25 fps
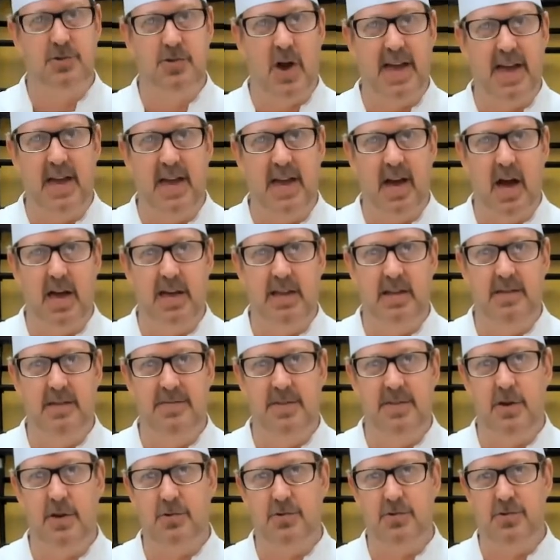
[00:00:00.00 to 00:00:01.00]
kind? If
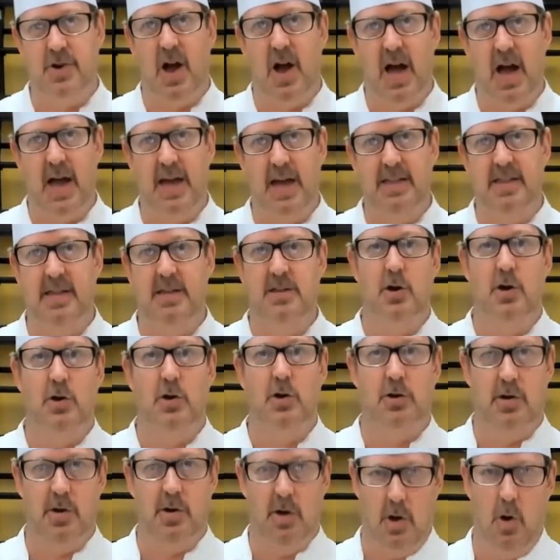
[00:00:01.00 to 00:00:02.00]
they're dry, then you're
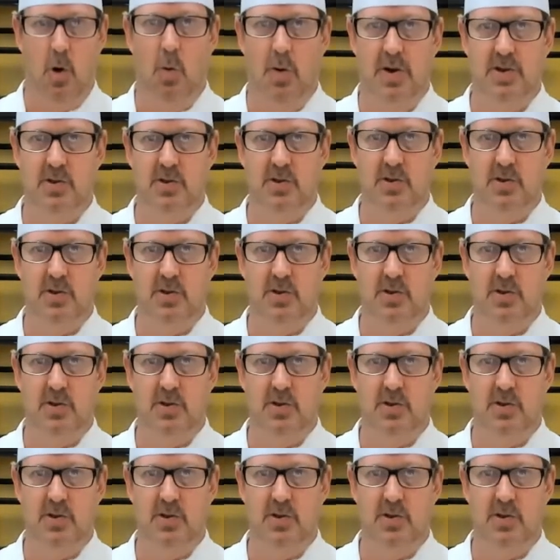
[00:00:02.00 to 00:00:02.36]
going to always